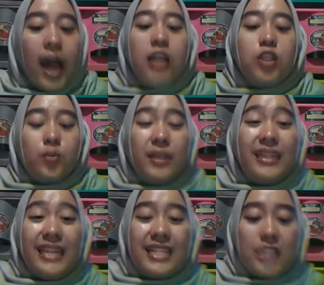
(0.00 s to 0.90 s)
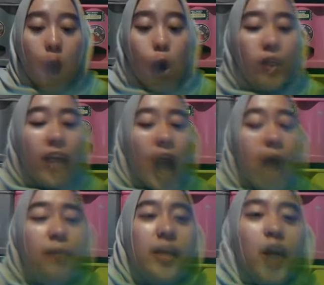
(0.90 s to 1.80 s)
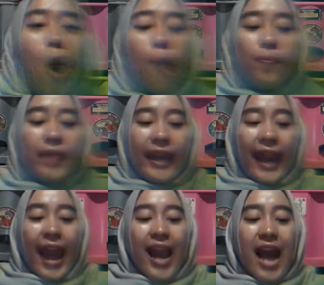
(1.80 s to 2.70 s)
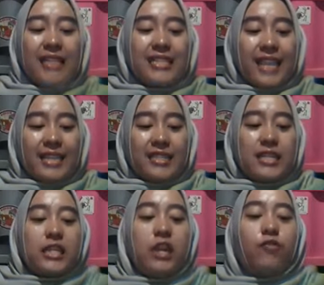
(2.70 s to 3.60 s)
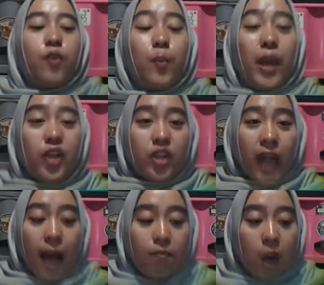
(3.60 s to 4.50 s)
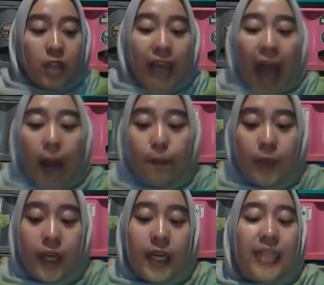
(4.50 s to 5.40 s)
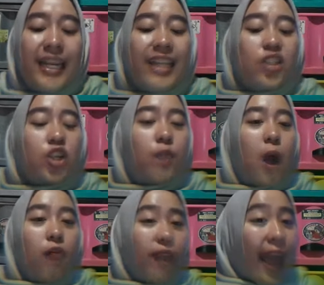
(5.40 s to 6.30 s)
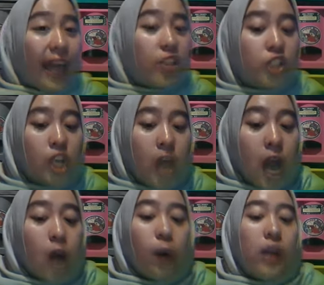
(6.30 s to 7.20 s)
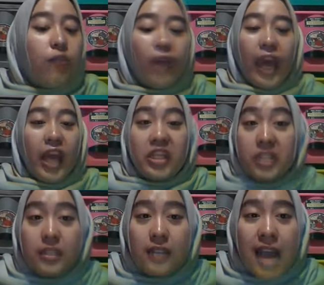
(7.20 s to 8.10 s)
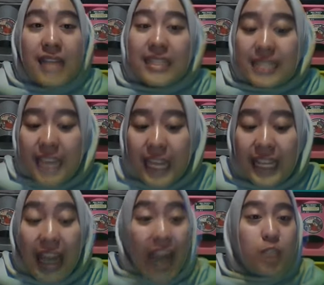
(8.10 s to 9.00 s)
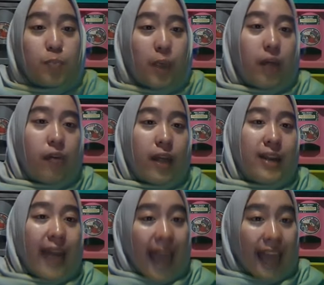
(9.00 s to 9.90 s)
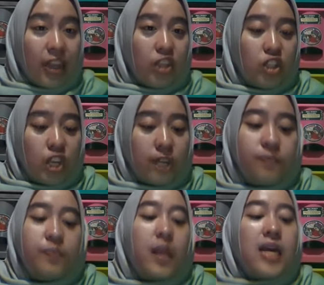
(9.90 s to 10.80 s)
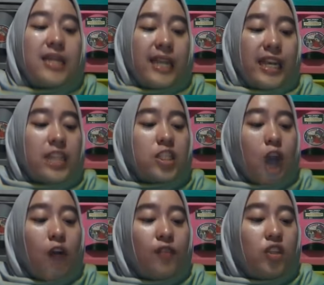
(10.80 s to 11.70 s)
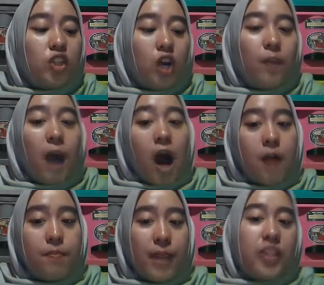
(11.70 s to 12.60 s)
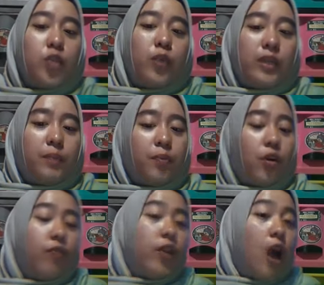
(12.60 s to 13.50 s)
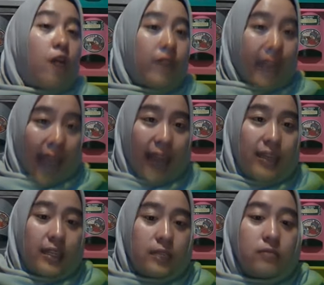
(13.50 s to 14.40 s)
To meet this goal, the company obtains and assesses information about the applicant in terms of age, qualification, skill, experience, etc. The needs of the job are matched with the profile of the candidate.